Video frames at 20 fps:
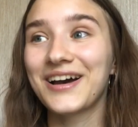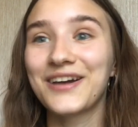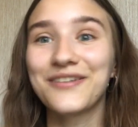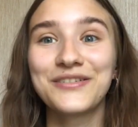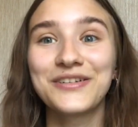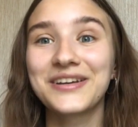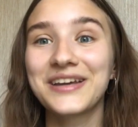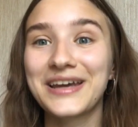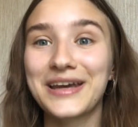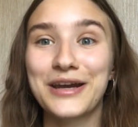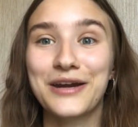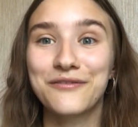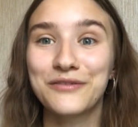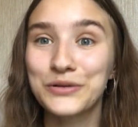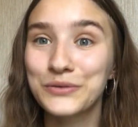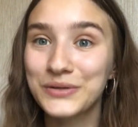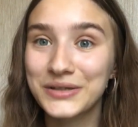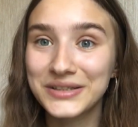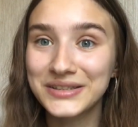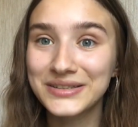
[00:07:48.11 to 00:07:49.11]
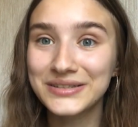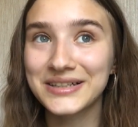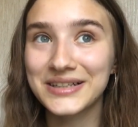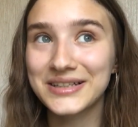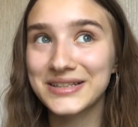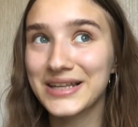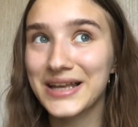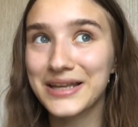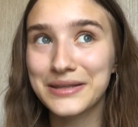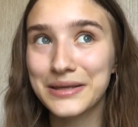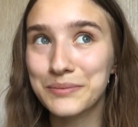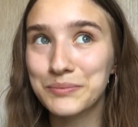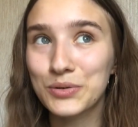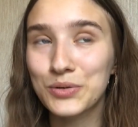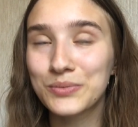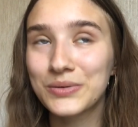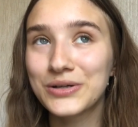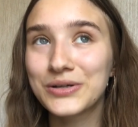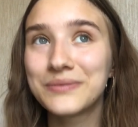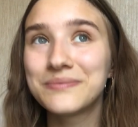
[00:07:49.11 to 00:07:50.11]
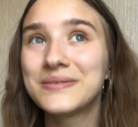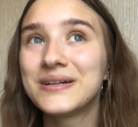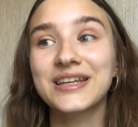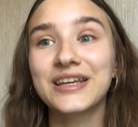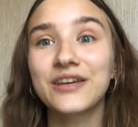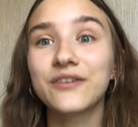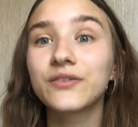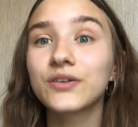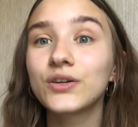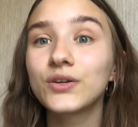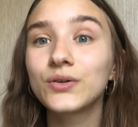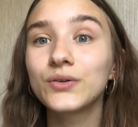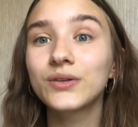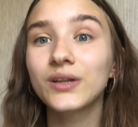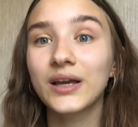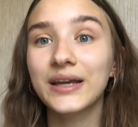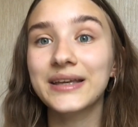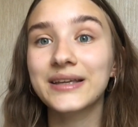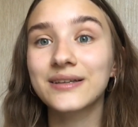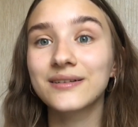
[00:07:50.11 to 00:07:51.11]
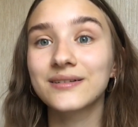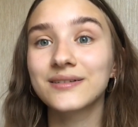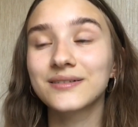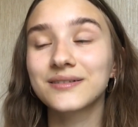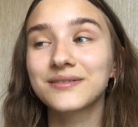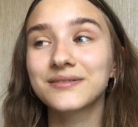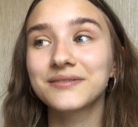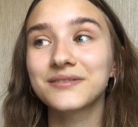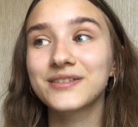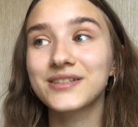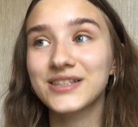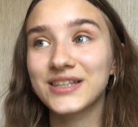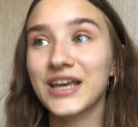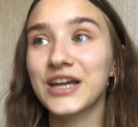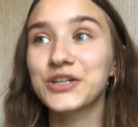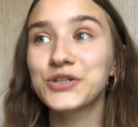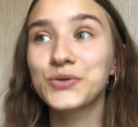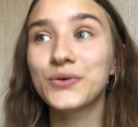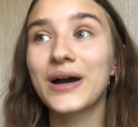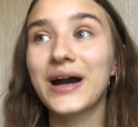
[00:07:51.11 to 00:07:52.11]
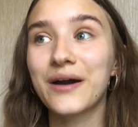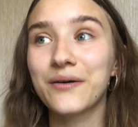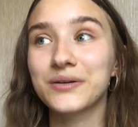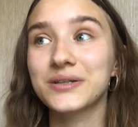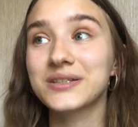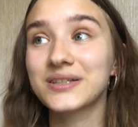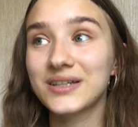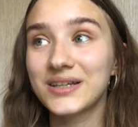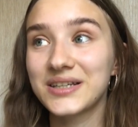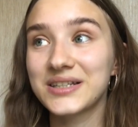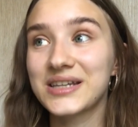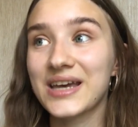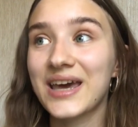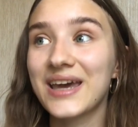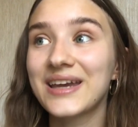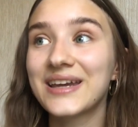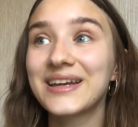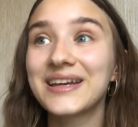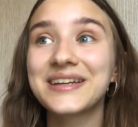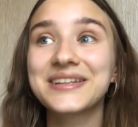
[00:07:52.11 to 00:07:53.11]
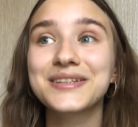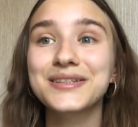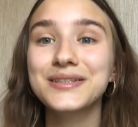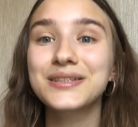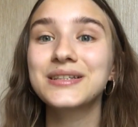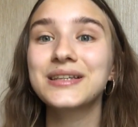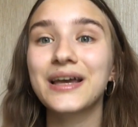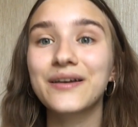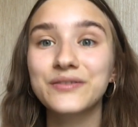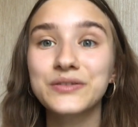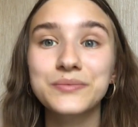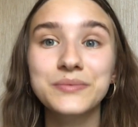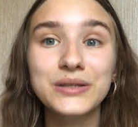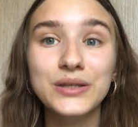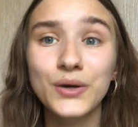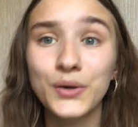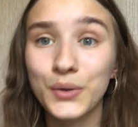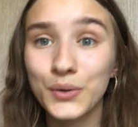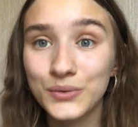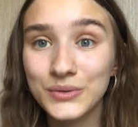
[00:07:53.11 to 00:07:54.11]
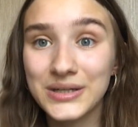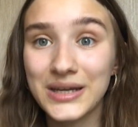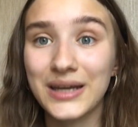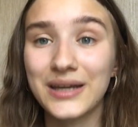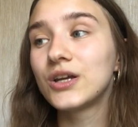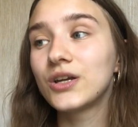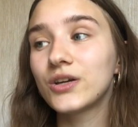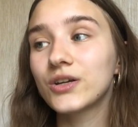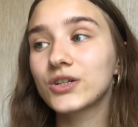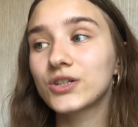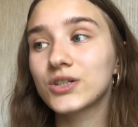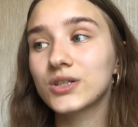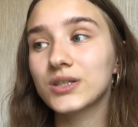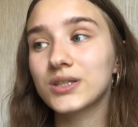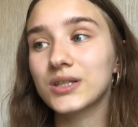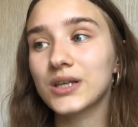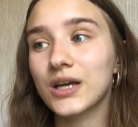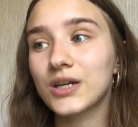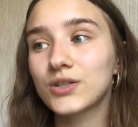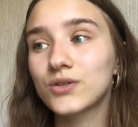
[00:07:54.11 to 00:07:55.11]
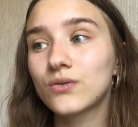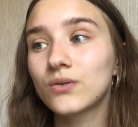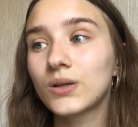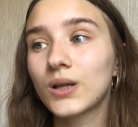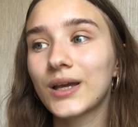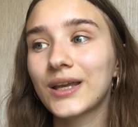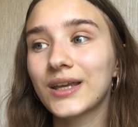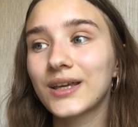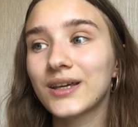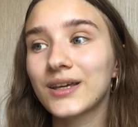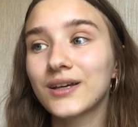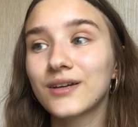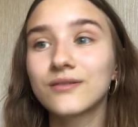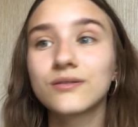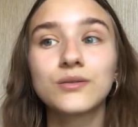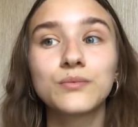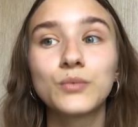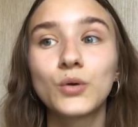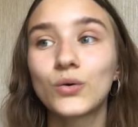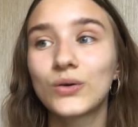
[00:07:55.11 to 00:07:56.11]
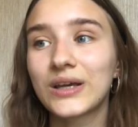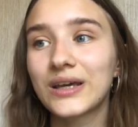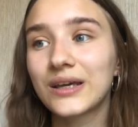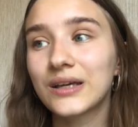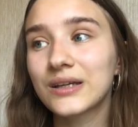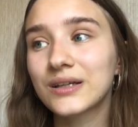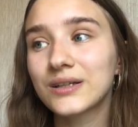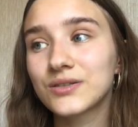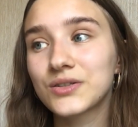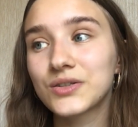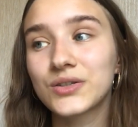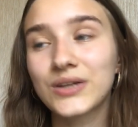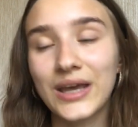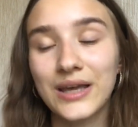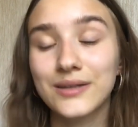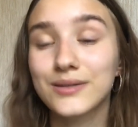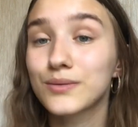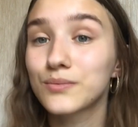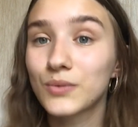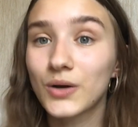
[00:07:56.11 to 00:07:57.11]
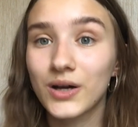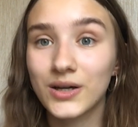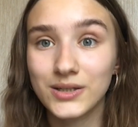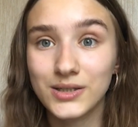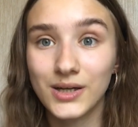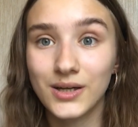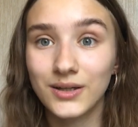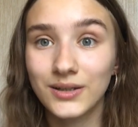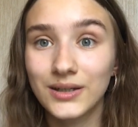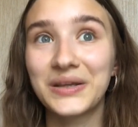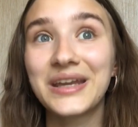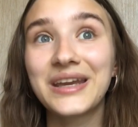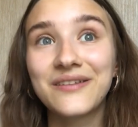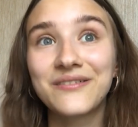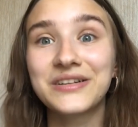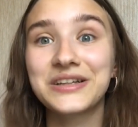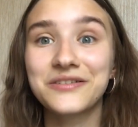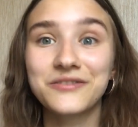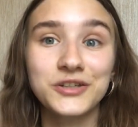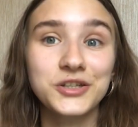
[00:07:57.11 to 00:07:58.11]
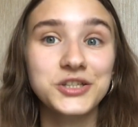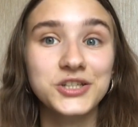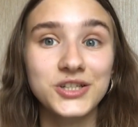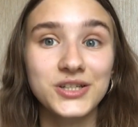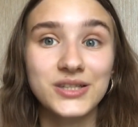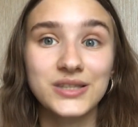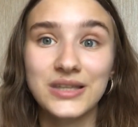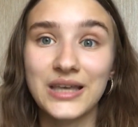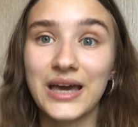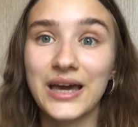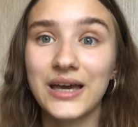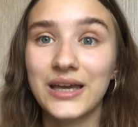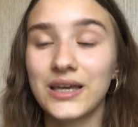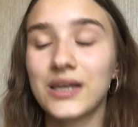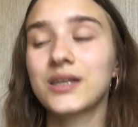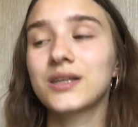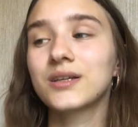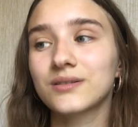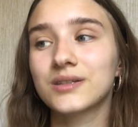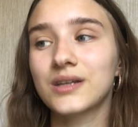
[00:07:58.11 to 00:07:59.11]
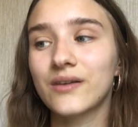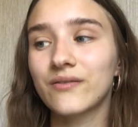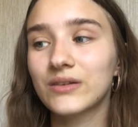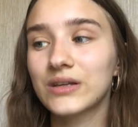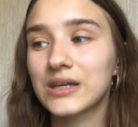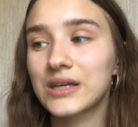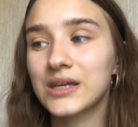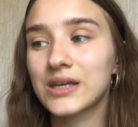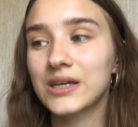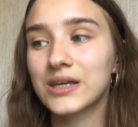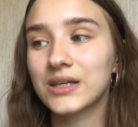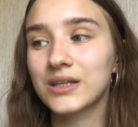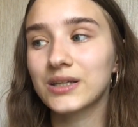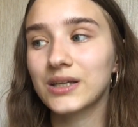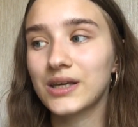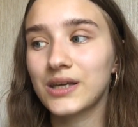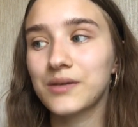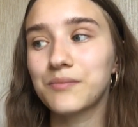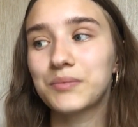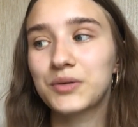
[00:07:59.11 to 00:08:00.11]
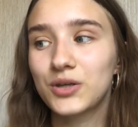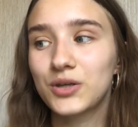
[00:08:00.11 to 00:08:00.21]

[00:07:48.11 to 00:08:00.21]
I feel like everyone has had that problem. If you like schedule out a day, it doesn't have to be the whole day. You could just schedule like the morning to get some work done. Even if it's just that, it definitely can keep